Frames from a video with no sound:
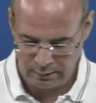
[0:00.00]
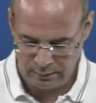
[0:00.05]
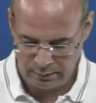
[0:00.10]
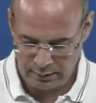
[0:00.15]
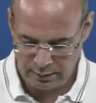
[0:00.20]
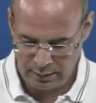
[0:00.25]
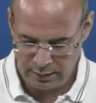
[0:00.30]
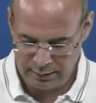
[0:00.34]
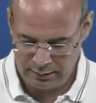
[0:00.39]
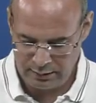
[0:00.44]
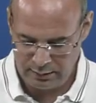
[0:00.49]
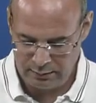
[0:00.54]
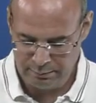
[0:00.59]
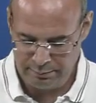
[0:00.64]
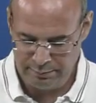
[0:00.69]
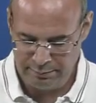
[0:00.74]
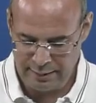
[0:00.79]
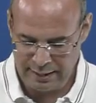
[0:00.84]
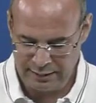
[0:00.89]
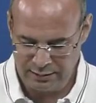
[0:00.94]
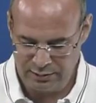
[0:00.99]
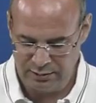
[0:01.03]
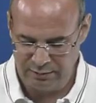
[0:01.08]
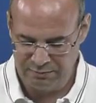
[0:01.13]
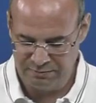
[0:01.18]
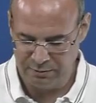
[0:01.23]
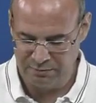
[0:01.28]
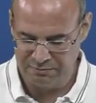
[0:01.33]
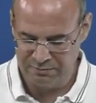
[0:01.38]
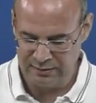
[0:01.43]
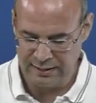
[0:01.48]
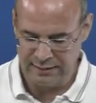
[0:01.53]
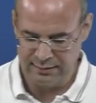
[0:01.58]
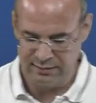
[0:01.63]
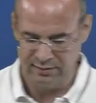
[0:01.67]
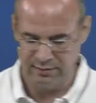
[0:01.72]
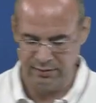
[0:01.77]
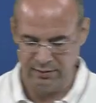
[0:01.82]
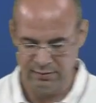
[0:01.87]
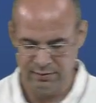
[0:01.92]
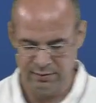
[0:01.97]
I get backshift of
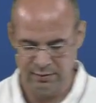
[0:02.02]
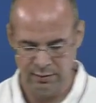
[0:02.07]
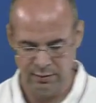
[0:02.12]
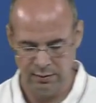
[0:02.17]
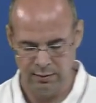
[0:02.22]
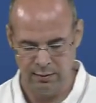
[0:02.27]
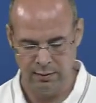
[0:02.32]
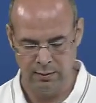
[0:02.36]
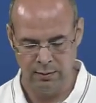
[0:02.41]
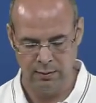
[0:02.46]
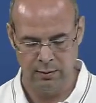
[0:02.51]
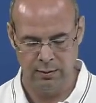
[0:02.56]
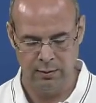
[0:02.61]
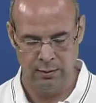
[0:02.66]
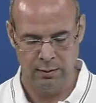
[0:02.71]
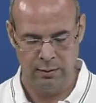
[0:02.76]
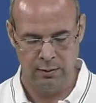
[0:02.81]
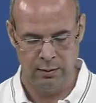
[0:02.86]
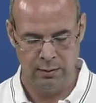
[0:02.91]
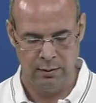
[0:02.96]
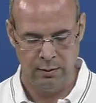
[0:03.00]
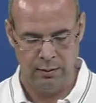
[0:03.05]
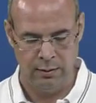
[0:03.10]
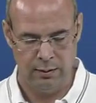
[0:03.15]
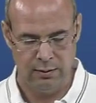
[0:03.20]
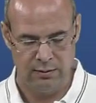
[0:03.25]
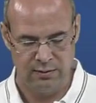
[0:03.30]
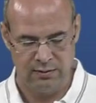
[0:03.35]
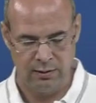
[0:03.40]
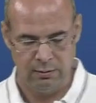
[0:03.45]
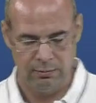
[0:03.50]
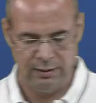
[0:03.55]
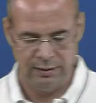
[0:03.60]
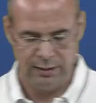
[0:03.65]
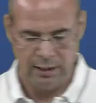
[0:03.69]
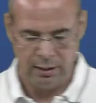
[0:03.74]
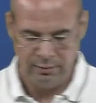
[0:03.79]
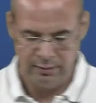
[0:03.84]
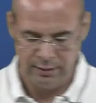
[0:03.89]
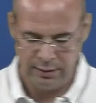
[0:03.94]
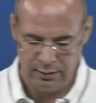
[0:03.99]
tenses, and so we
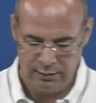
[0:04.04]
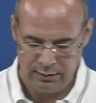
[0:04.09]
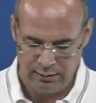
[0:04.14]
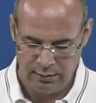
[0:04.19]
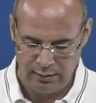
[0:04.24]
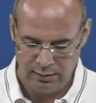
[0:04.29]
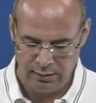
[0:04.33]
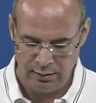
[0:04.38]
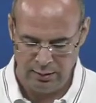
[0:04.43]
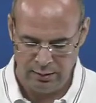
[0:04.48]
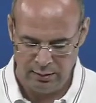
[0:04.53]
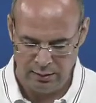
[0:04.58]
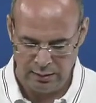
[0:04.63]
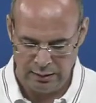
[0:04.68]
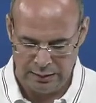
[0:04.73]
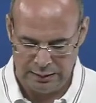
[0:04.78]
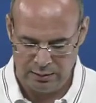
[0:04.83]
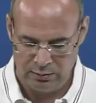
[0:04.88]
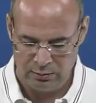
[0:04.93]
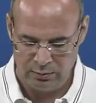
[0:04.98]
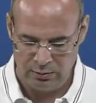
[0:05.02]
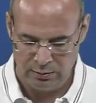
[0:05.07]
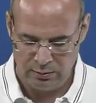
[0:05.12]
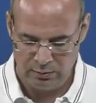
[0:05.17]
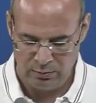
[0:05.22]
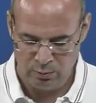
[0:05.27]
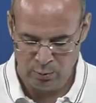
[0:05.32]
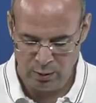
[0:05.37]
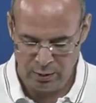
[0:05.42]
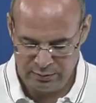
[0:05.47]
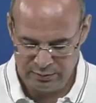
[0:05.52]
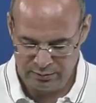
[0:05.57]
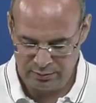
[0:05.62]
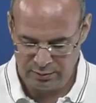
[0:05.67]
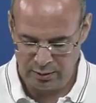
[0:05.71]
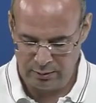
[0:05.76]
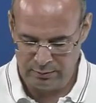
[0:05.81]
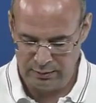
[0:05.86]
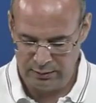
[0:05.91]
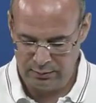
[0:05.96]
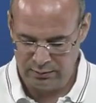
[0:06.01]
now get he was
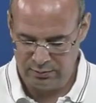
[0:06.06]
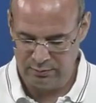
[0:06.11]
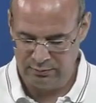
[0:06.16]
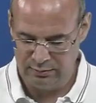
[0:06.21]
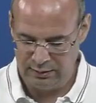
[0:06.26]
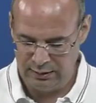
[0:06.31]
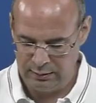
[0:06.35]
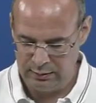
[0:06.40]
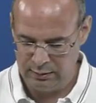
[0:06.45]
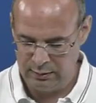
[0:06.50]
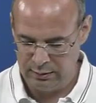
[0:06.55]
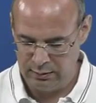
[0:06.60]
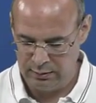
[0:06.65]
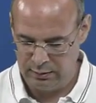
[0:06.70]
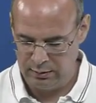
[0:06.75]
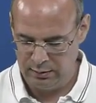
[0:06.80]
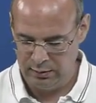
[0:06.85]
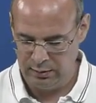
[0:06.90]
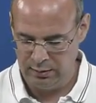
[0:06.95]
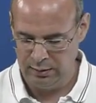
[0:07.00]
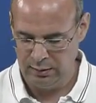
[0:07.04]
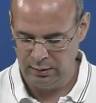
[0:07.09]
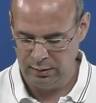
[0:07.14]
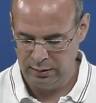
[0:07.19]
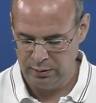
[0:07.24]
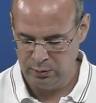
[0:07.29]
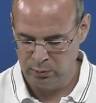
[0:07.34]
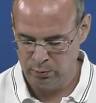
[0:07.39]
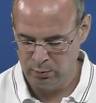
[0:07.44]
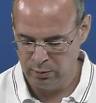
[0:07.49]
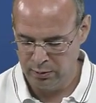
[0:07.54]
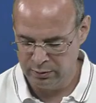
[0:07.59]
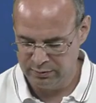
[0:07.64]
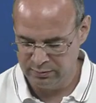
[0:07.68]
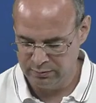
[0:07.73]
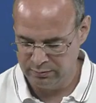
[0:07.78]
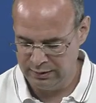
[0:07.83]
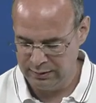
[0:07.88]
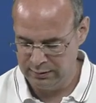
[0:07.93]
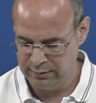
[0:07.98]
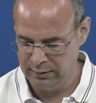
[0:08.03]
going to read, he was
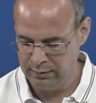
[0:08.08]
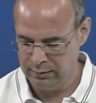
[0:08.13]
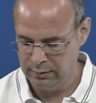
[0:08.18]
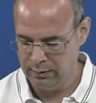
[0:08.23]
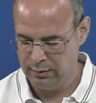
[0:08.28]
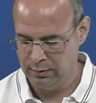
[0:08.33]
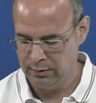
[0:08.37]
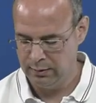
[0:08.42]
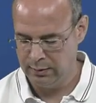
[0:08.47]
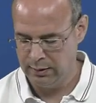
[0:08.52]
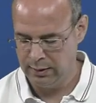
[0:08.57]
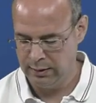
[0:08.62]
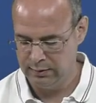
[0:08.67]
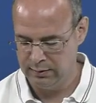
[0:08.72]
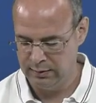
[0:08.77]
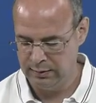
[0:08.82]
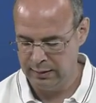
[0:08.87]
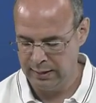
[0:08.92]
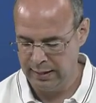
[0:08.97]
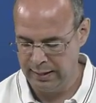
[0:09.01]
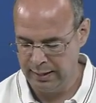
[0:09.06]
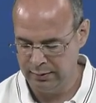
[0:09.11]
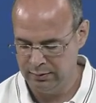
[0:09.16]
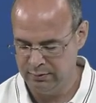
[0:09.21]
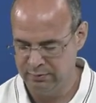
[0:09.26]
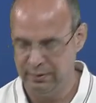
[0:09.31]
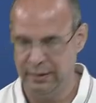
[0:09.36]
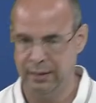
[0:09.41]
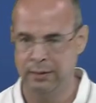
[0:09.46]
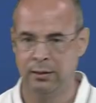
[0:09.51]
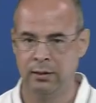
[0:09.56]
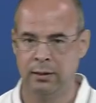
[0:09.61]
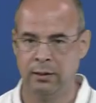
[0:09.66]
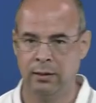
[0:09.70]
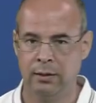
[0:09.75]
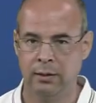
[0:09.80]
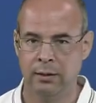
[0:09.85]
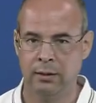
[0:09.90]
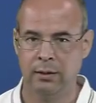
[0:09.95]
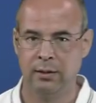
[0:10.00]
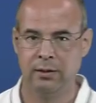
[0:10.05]
reading, and he had read.
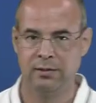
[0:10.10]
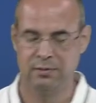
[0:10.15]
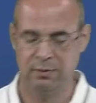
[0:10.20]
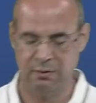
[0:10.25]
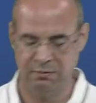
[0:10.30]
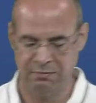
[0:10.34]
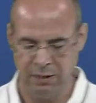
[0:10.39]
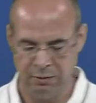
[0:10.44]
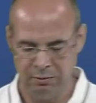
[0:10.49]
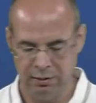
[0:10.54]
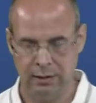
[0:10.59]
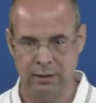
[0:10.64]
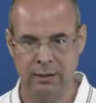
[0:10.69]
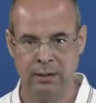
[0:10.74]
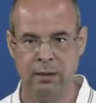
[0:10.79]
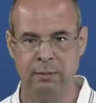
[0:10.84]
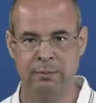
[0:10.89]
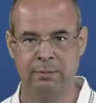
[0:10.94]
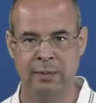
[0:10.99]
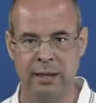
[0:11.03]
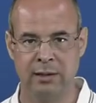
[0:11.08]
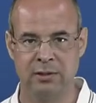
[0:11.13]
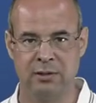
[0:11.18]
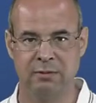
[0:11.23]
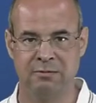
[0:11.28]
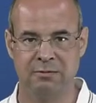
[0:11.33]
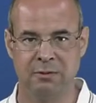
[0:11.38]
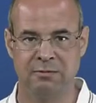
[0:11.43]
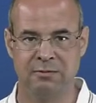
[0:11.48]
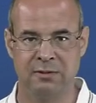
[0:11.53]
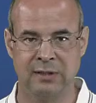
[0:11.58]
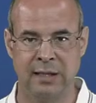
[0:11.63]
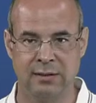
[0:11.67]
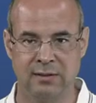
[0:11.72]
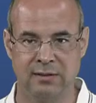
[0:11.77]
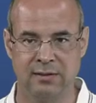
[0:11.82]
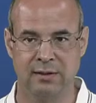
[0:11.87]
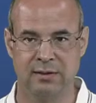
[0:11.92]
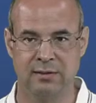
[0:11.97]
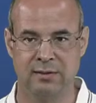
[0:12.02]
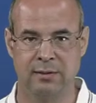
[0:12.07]
So a very clear backshift of
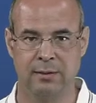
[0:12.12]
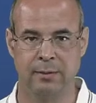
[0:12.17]
tenses.